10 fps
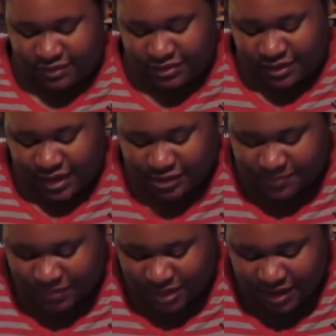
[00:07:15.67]
the next
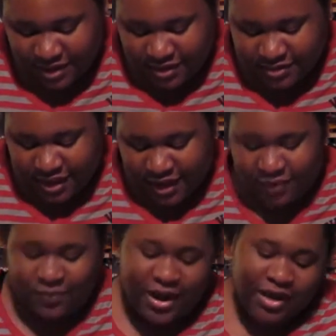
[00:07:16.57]
book that I
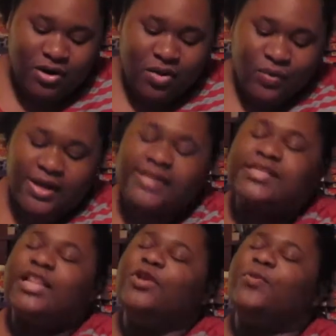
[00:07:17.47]
read was
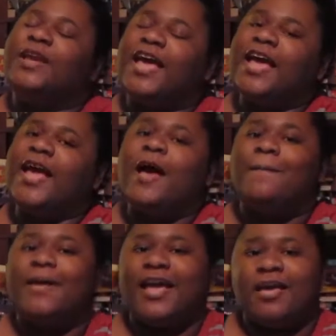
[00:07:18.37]
Illuminae
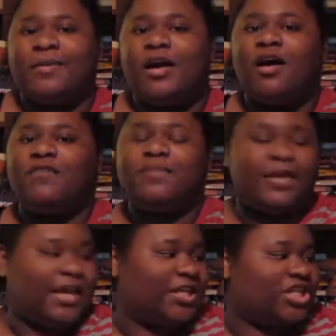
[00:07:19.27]
by Amy
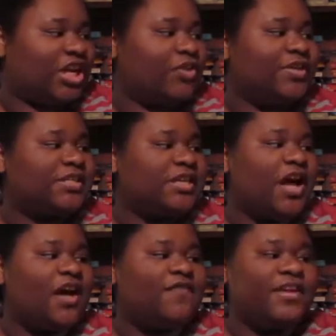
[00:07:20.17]
Kaufman and Jay
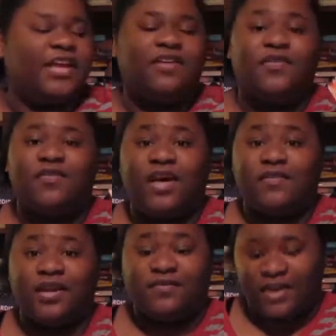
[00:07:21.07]
Kristoff, and I gave it 5
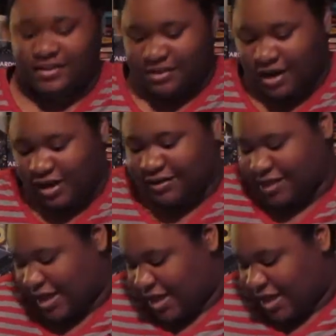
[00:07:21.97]
out of 5 stars.